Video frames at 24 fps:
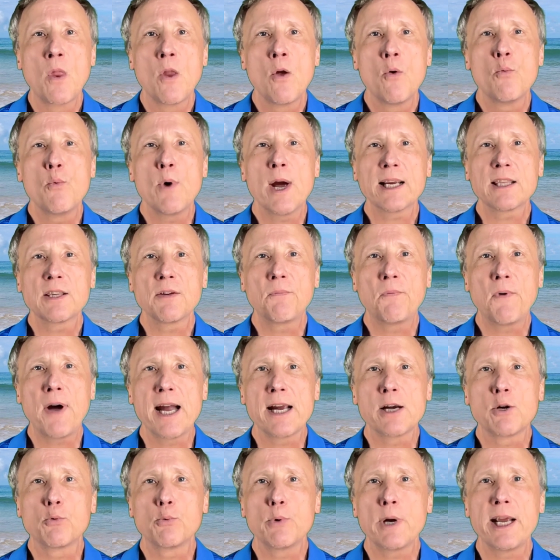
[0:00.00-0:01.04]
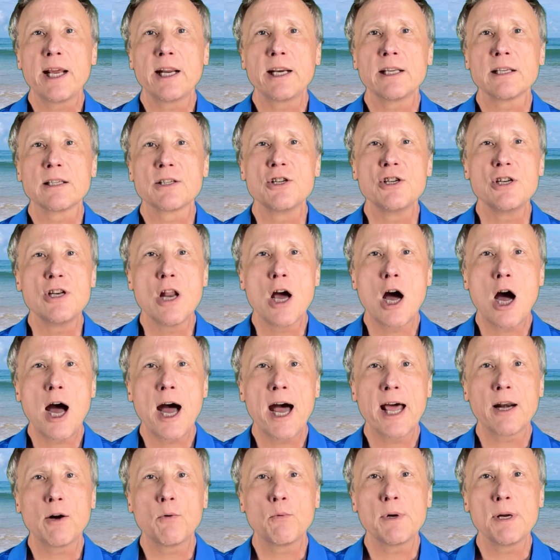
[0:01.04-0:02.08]
Rectify Grid is
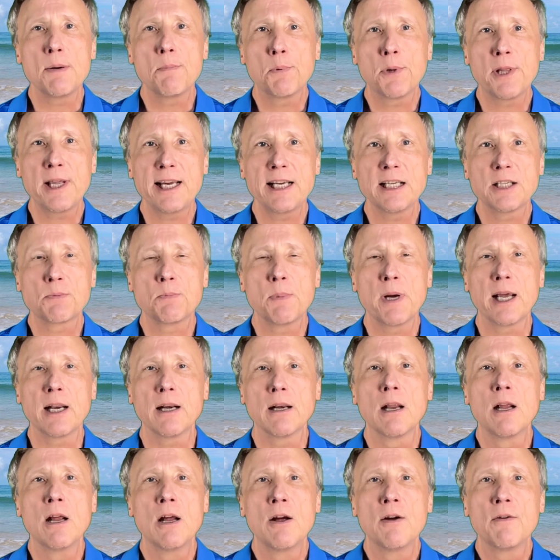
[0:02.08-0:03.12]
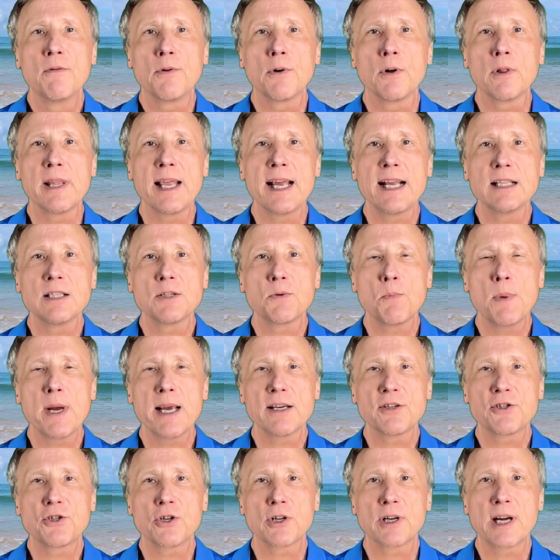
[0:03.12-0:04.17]
not a replacement for Lens
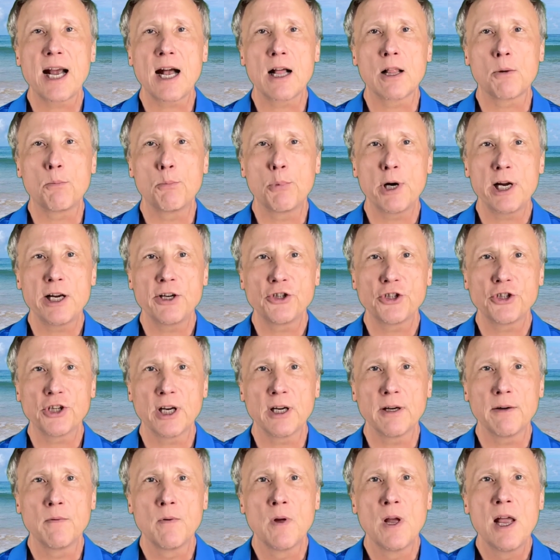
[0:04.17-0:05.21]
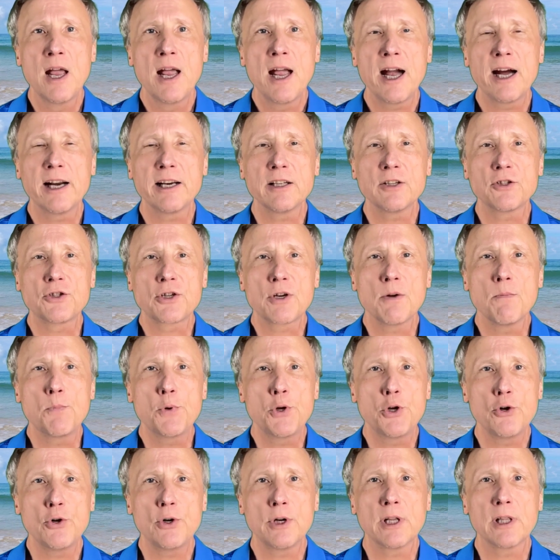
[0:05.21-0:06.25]
Master Calibration and its
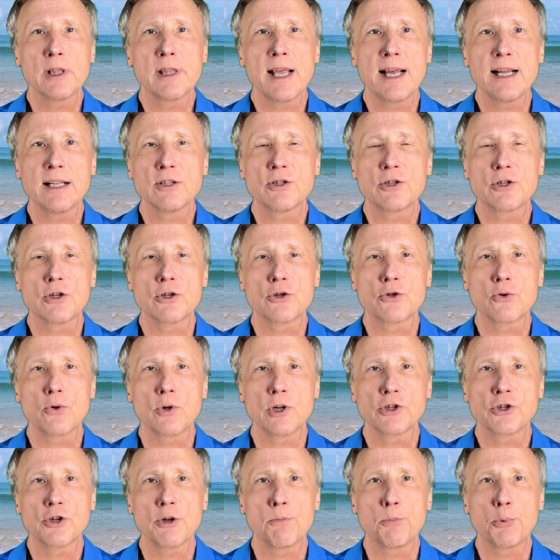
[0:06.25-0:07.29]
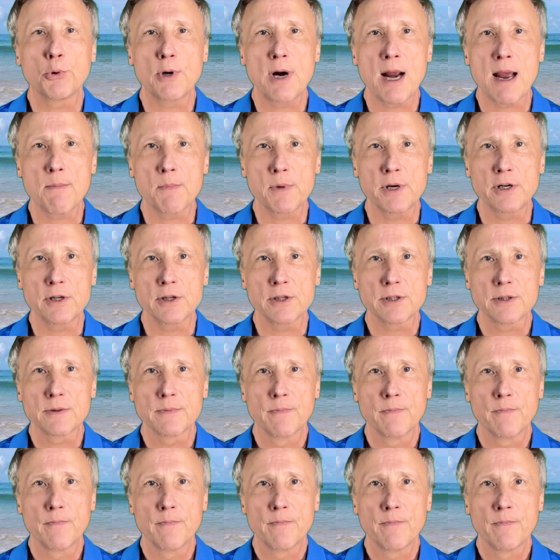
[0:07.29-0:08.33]
computed lens distortion parameters.
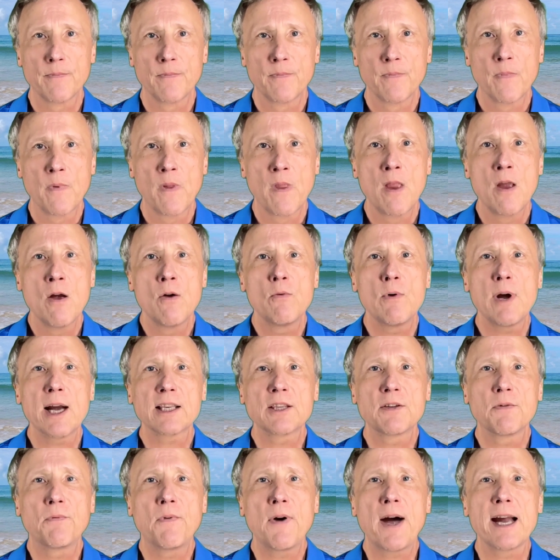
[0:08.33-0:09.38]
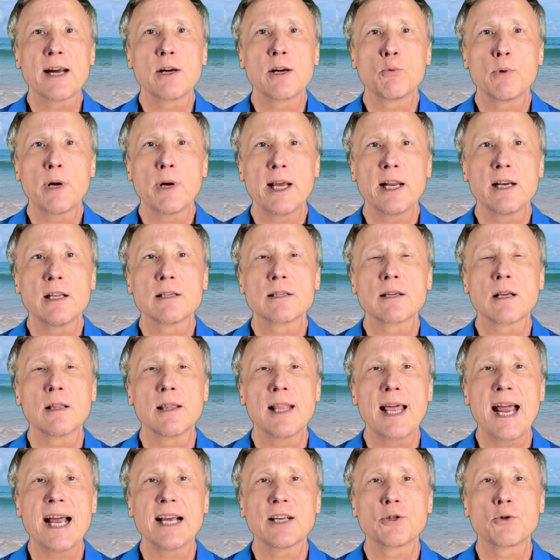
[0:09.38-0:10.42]
Rectify Grid is a
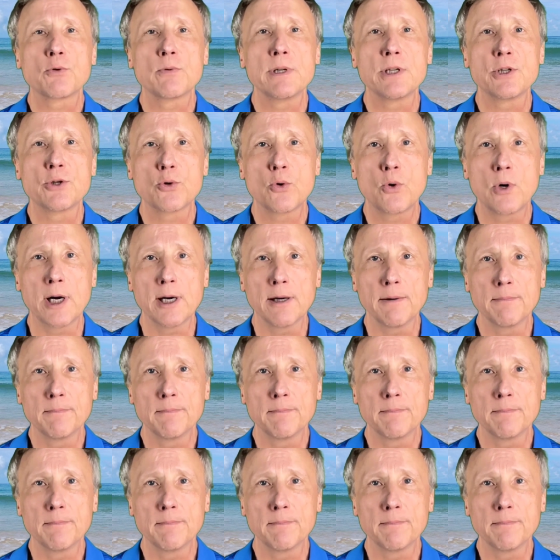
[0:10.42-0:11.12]
last resort.